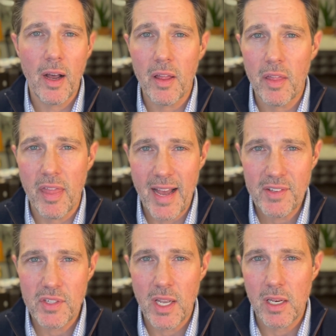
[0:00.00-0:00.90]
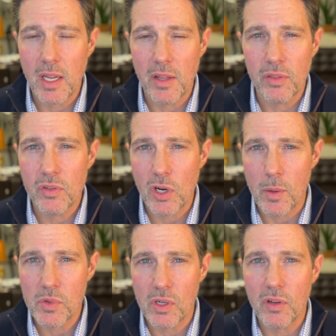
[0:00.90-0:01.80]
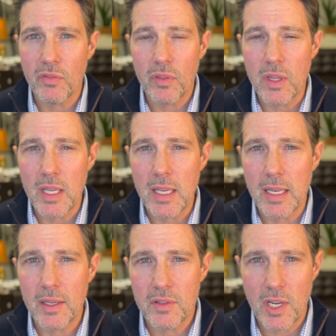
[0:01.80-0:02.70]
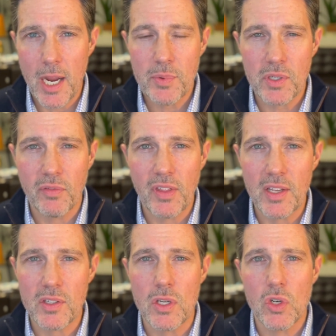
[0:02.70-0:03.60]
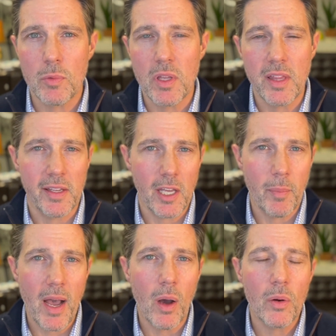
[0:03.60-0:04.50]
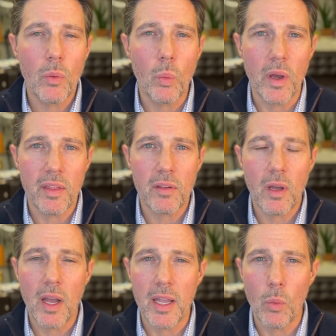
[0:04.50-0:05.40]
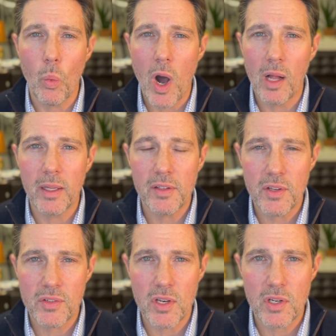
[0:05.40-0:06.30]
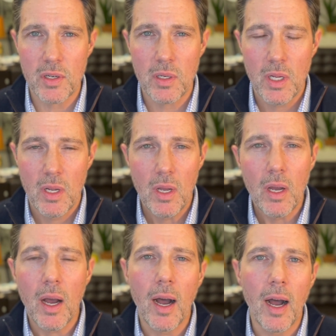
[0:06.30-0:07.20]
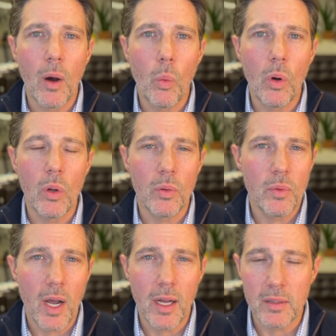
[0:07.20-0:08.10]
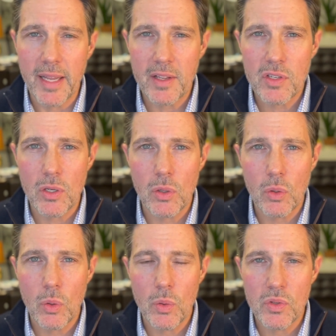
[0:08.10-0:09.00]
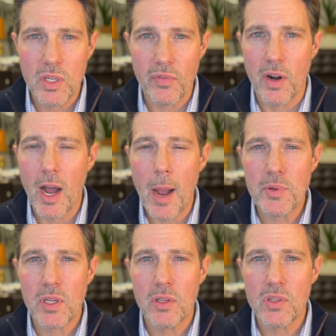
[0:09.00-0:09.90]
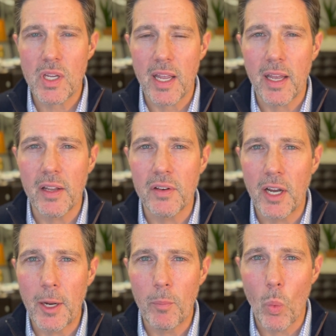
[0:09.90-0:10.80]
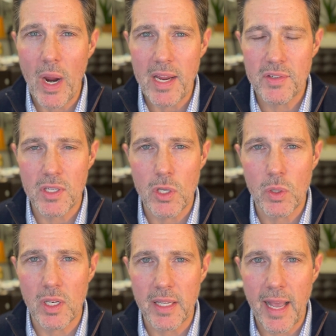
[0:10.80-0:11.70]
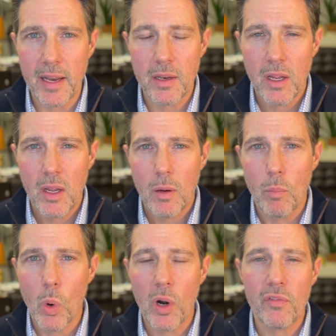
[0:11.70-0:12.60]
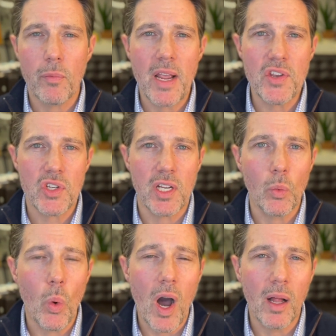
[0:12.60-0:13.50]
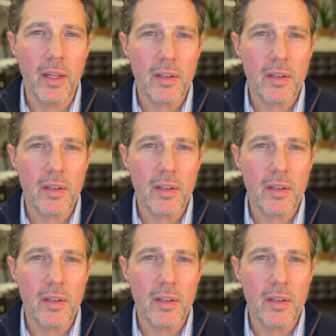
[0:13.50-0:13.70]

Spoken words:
that's it in terms of the types of things that you should be thinking about with a wallet decision. We'll link to different options and ways that you can get more information in wallet